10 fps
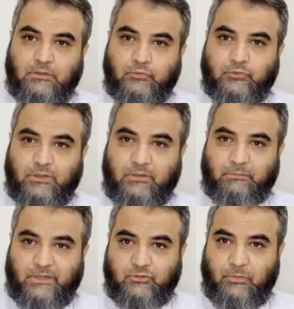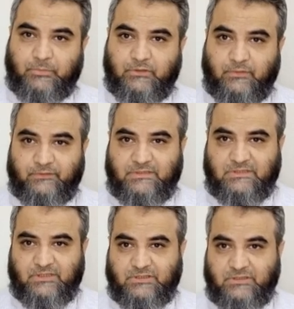Today, my topic of
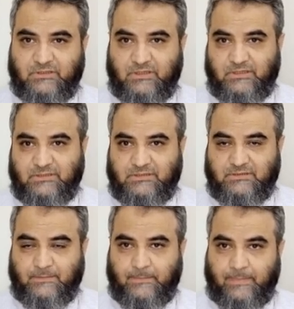discussion is